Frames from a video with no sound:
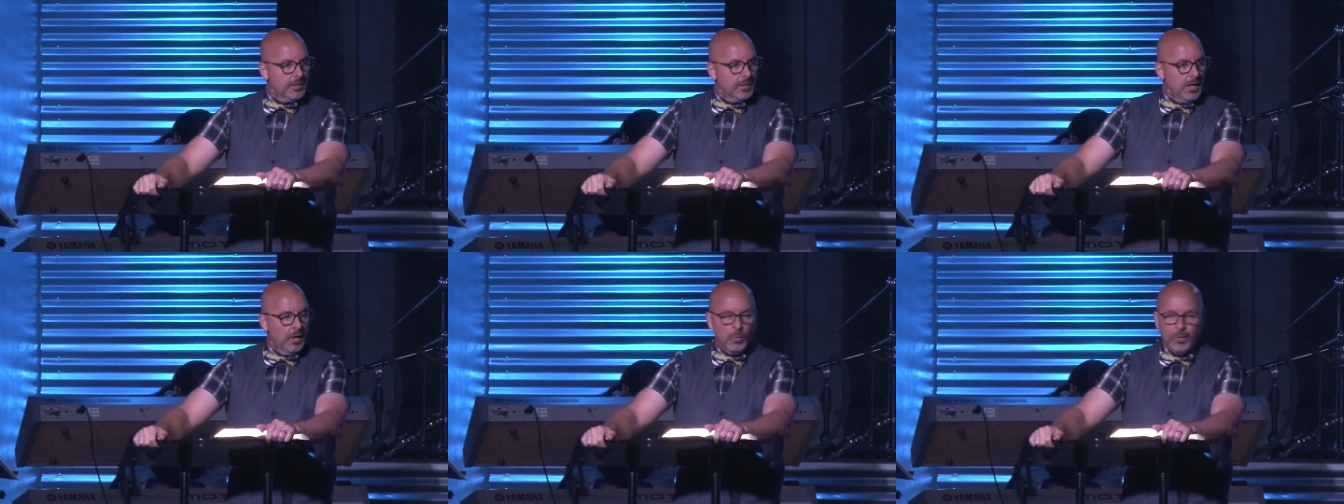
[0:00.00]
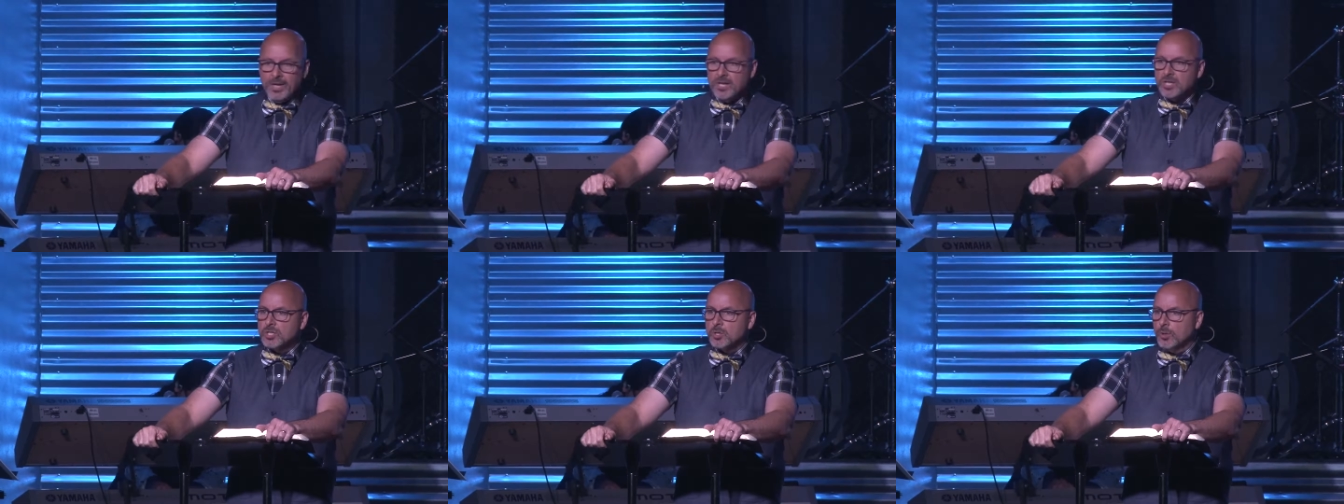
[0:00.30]
And
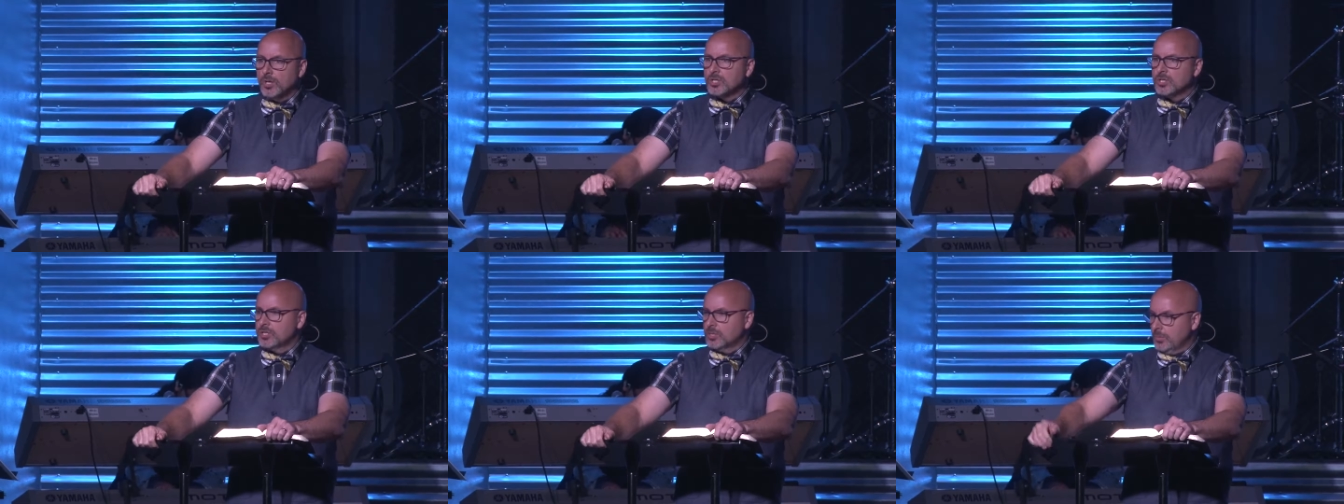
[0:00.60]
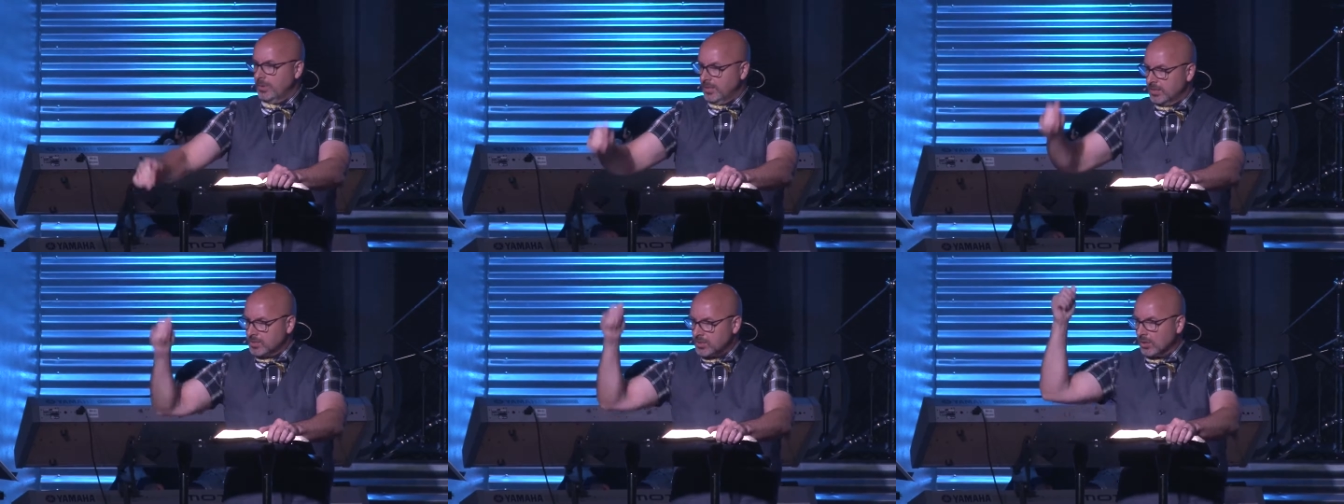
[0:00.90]
we as Christians,
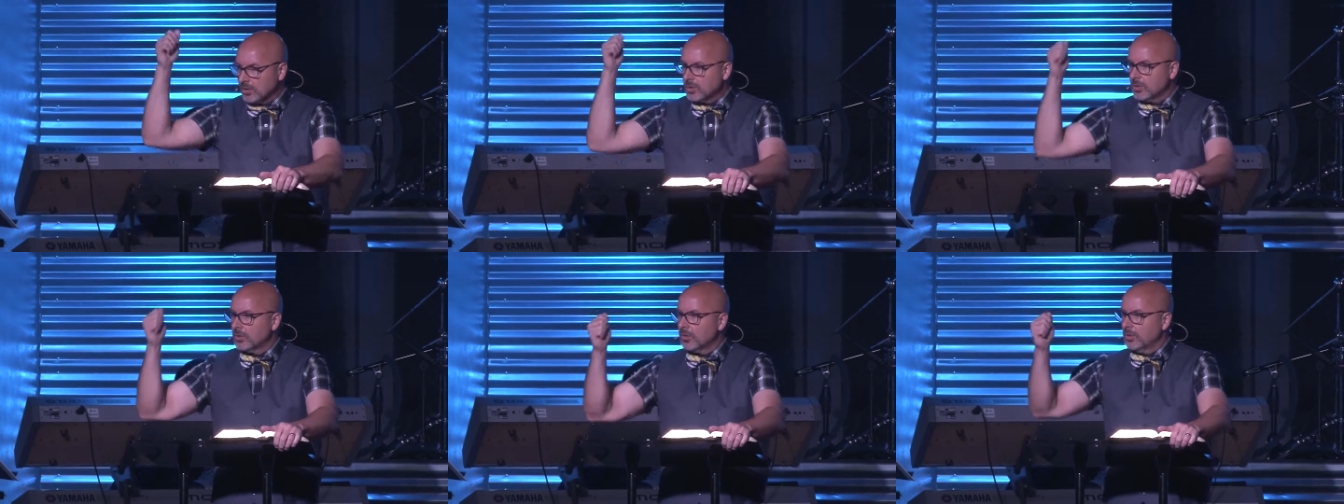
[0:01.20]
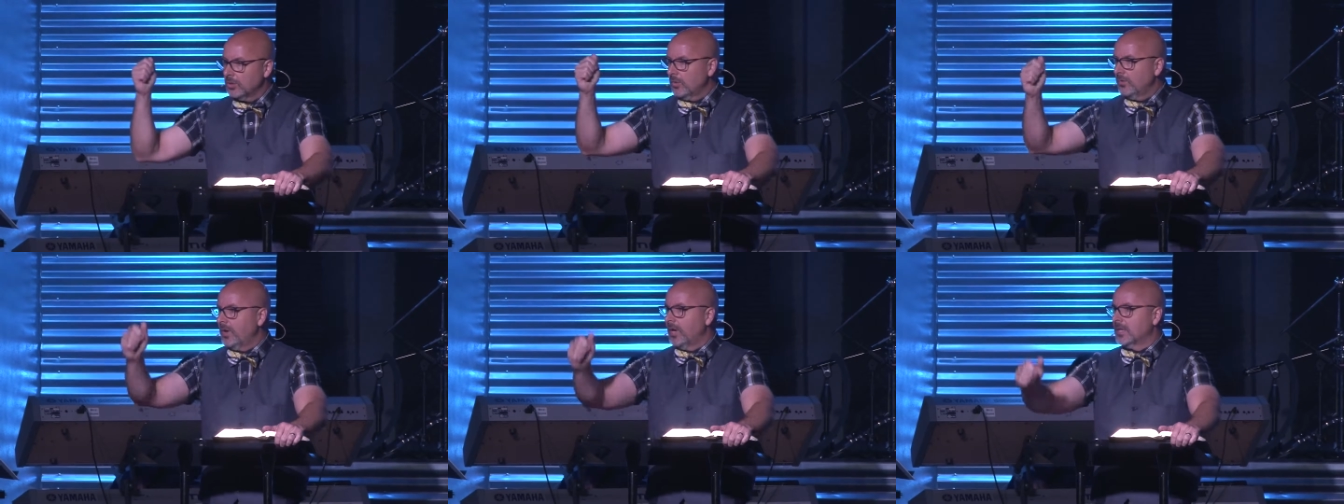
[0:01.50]
we need to start turning our
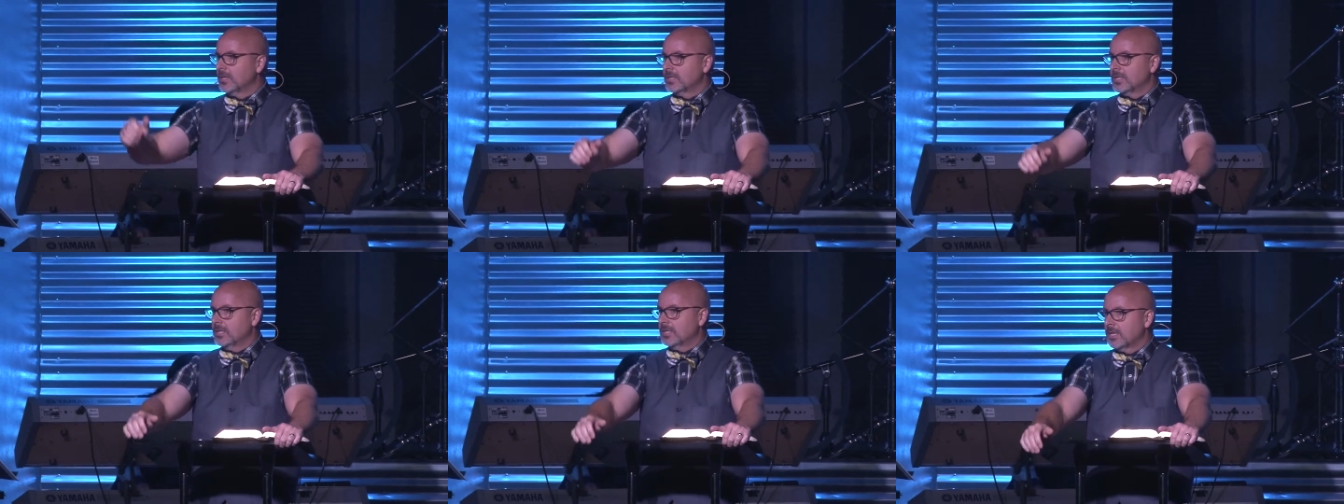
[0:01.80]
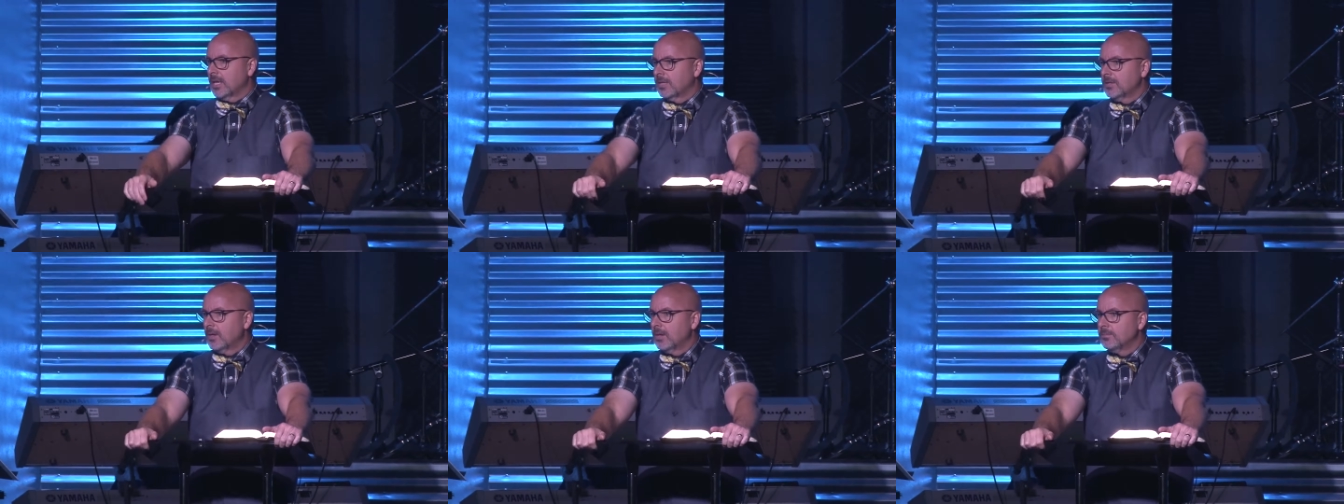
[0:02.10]
no vacancy
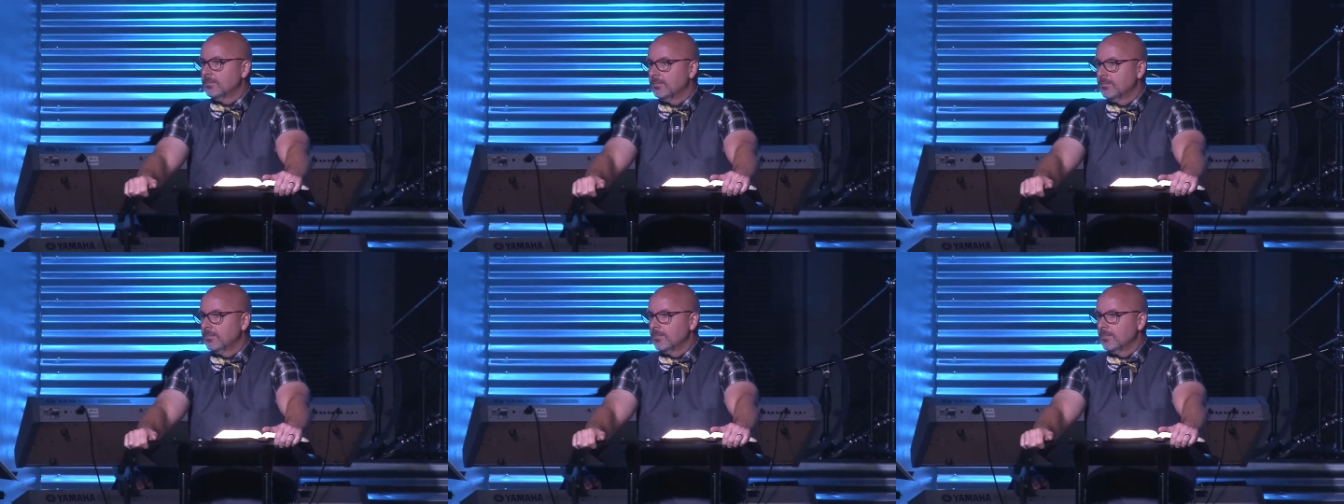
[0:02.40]
sign on.